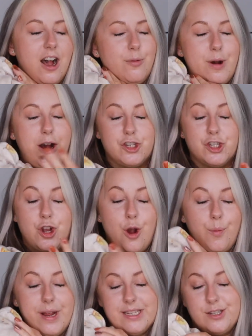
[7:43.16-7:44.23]
wow, I just can't
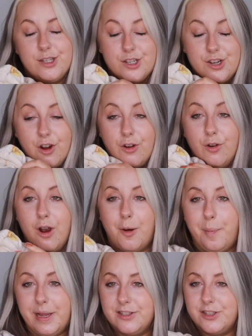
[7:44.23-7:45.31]
wait to snuggle
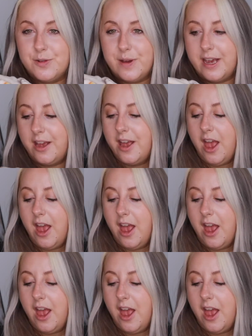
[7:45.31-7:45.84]
up into it,